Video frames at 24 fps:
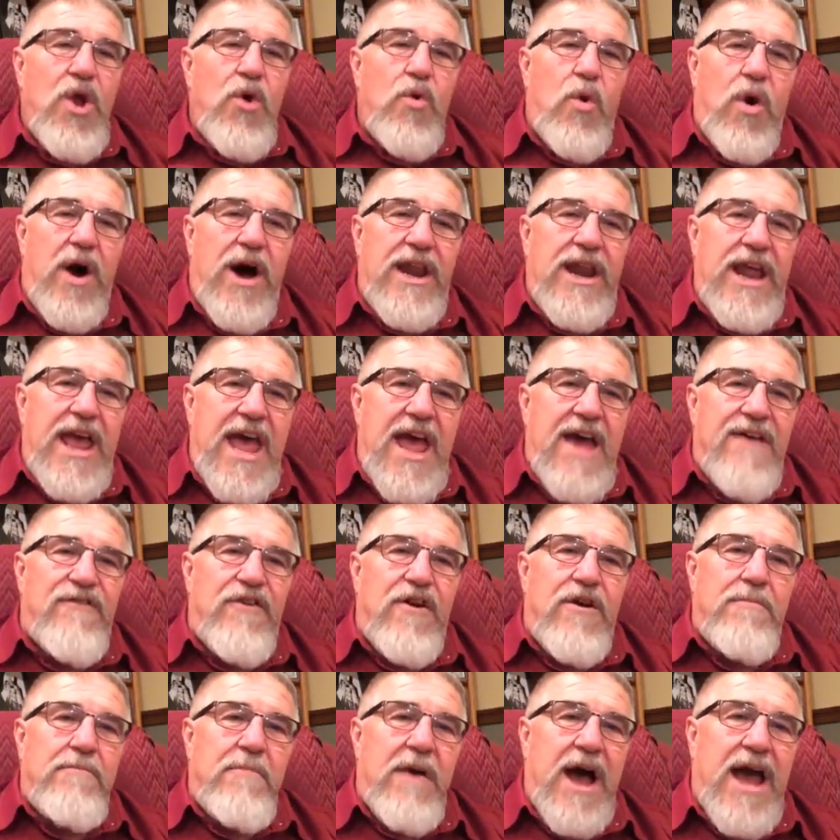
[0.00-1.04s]

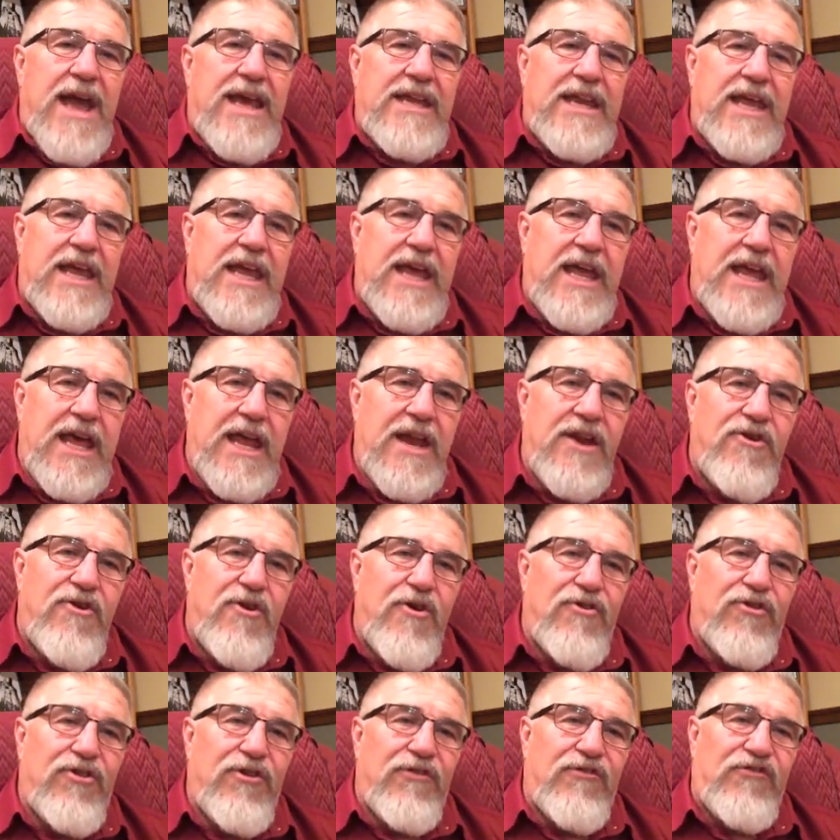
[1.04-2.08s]
Whatever might
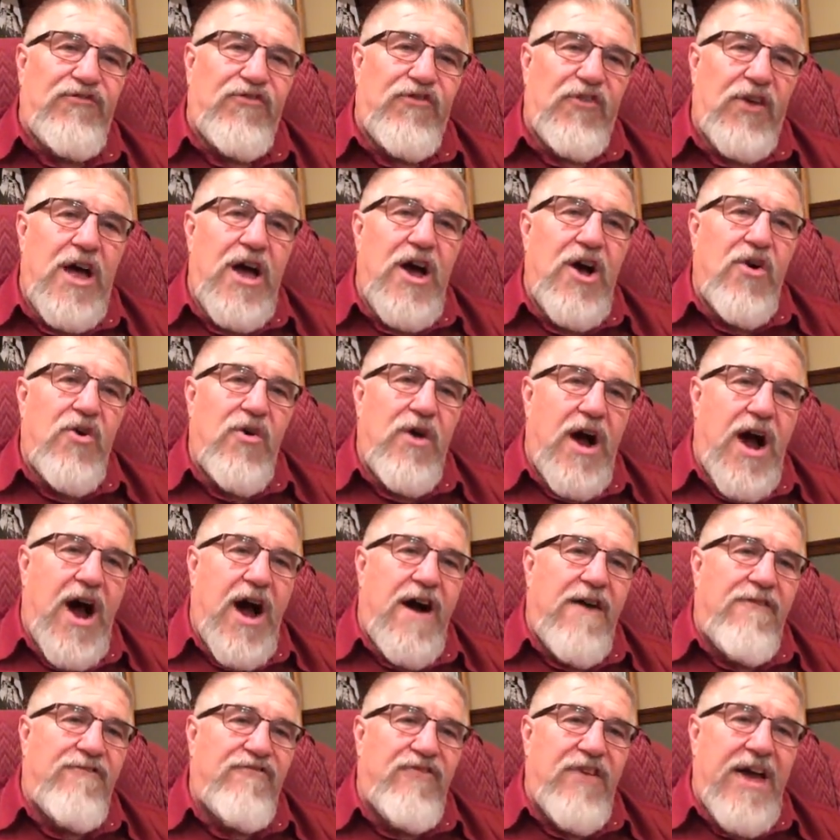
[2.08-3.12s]
hinder the flow
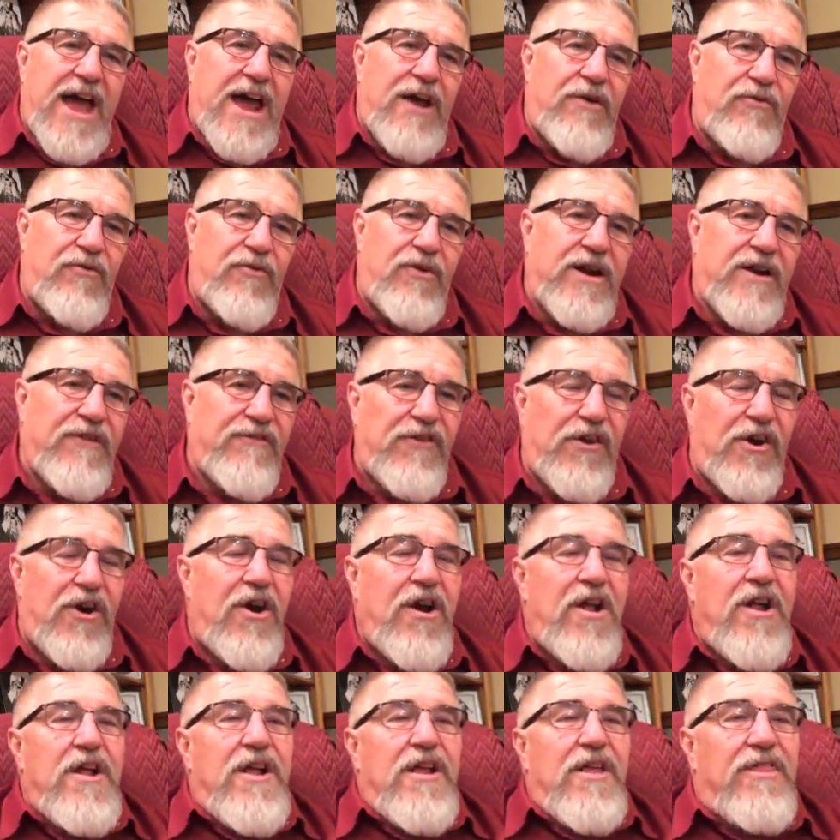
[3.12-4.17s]
of that
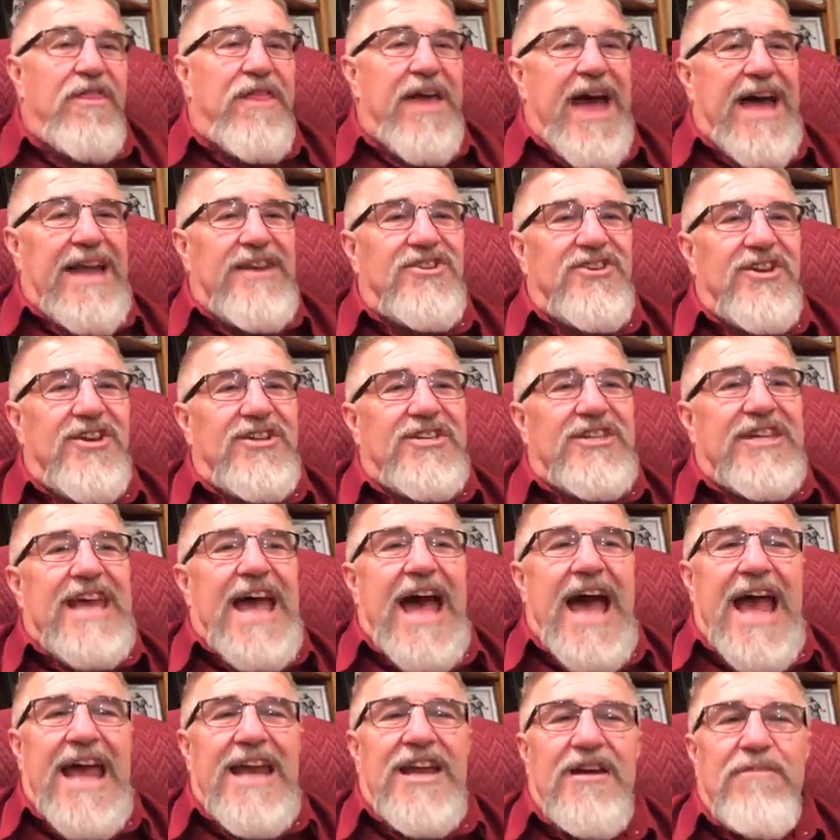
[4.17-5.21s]
river, that just
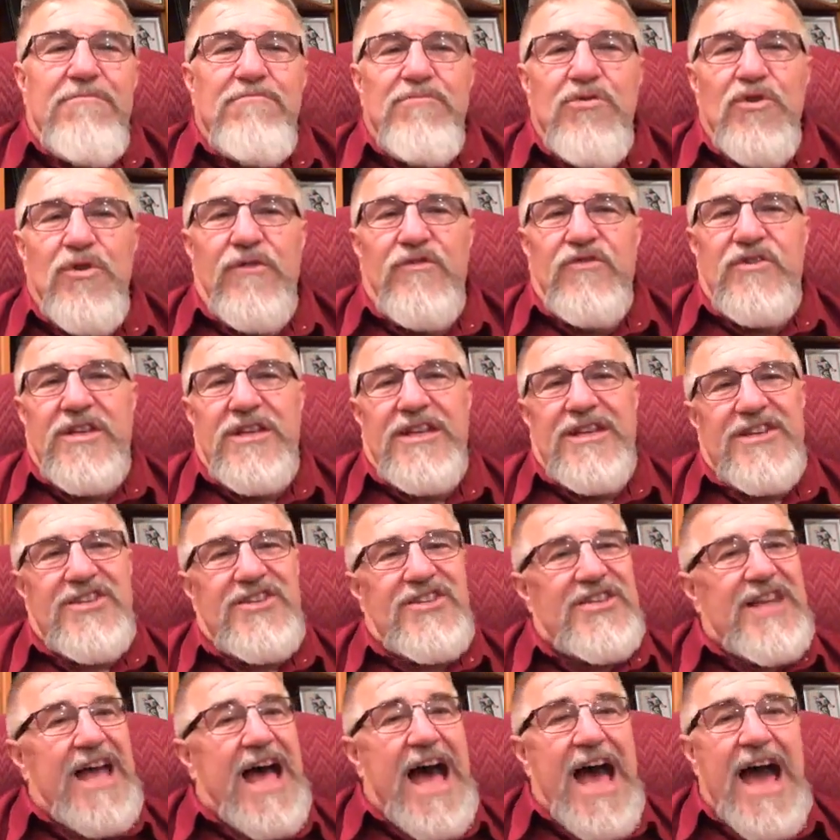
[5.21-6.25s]
kind of moves it
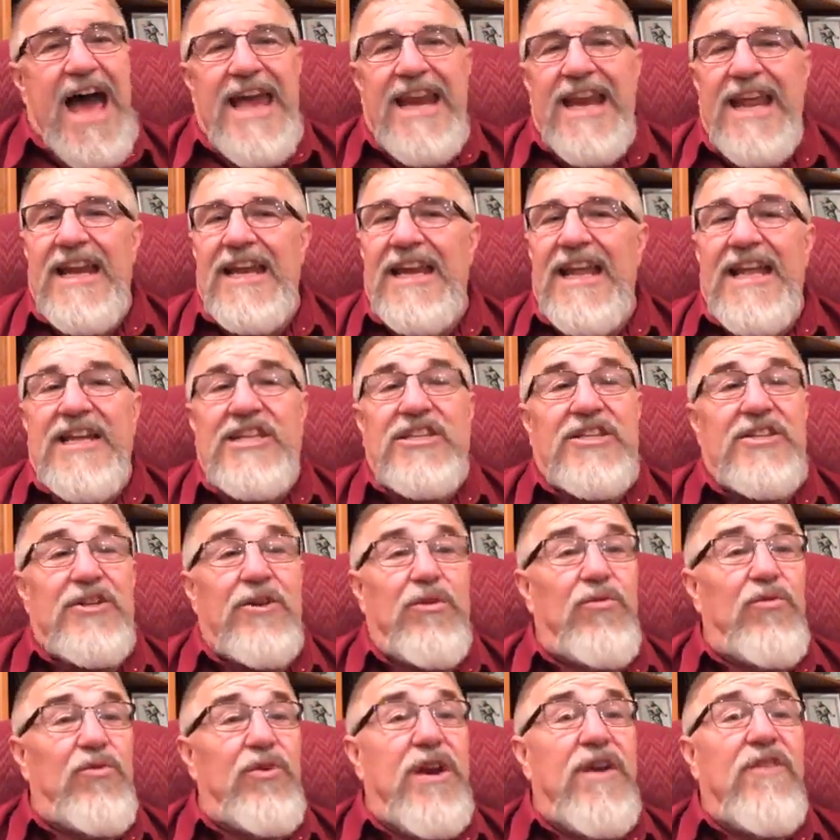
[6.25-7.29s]
aside and lets the
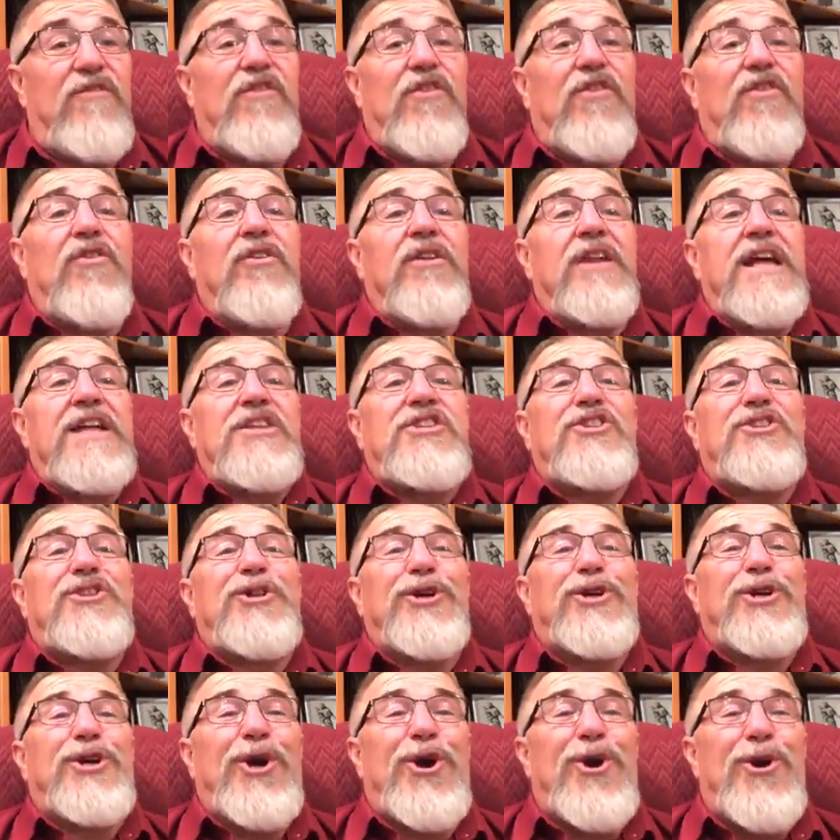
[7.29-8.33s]
river, lets the
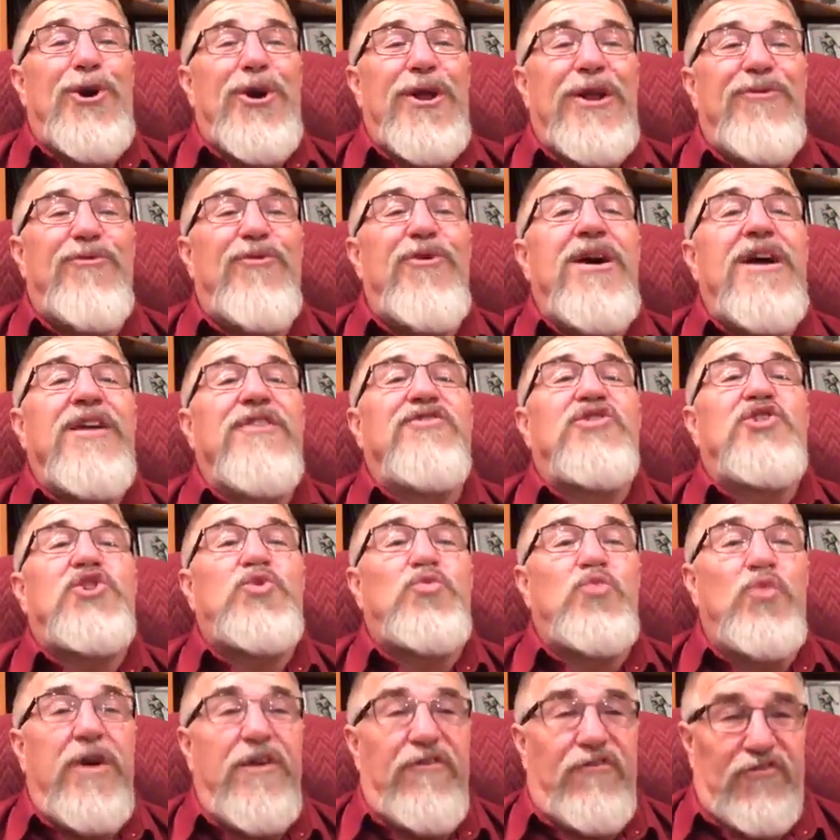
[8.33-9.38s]
current run
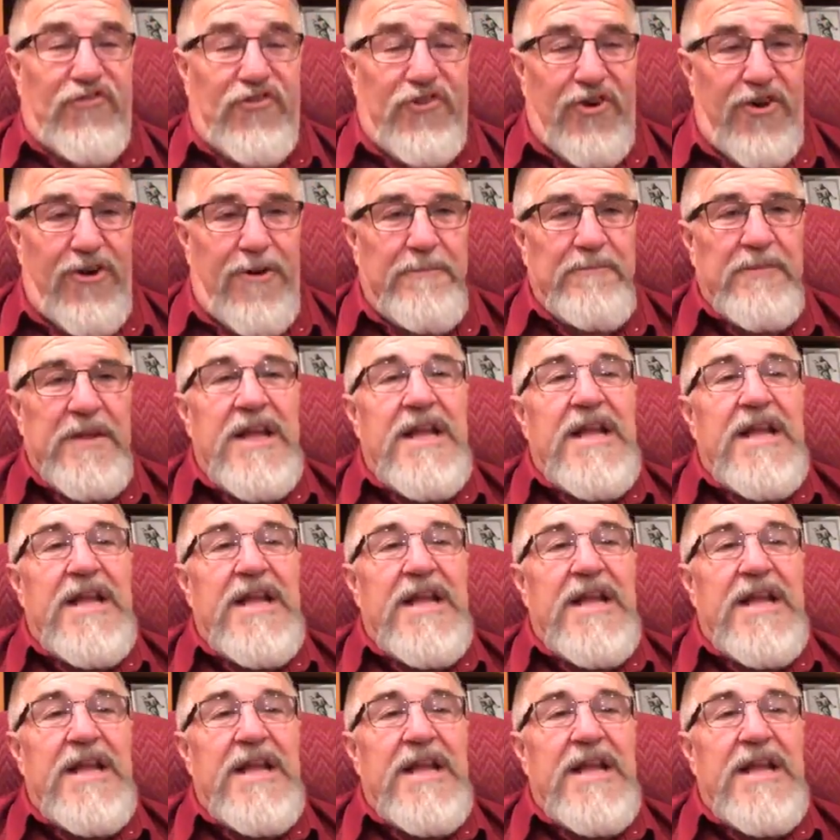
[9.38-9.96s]
swifter.